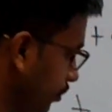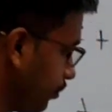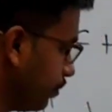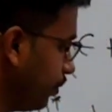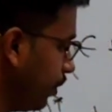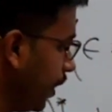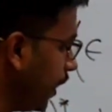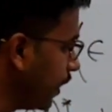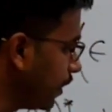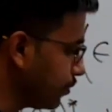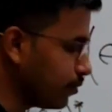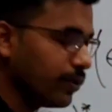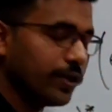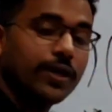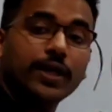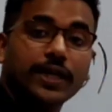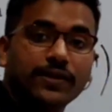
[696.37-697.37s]
2. So
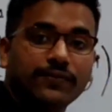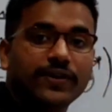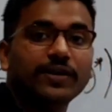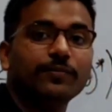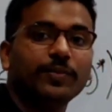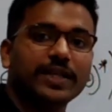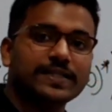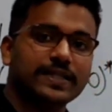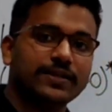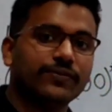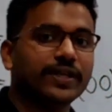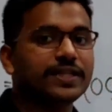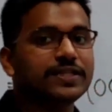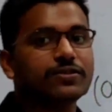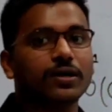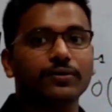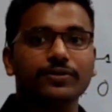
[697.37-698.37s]
even plus even is
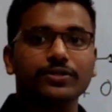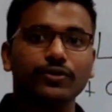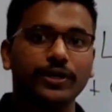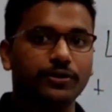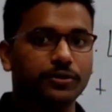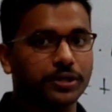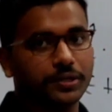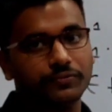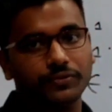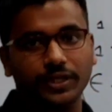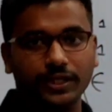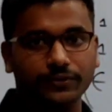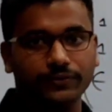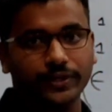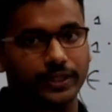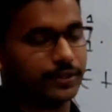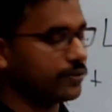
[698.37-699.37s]
always going to give you
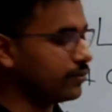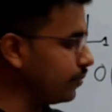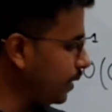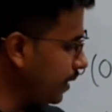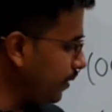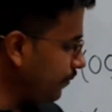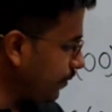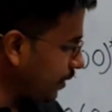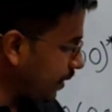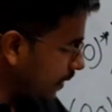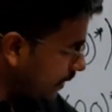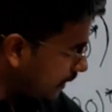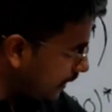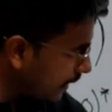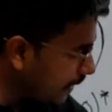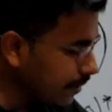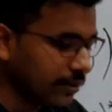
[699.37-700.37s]
even. So if
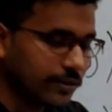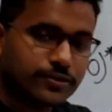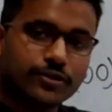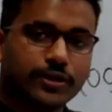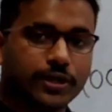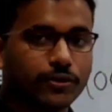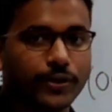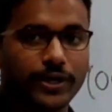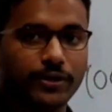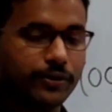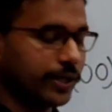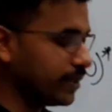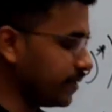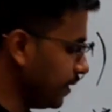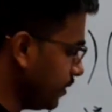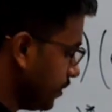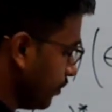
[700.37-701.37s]
there also you are going to get
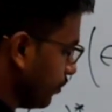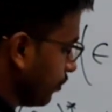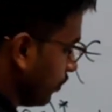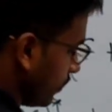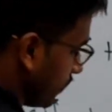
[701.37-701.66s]
0,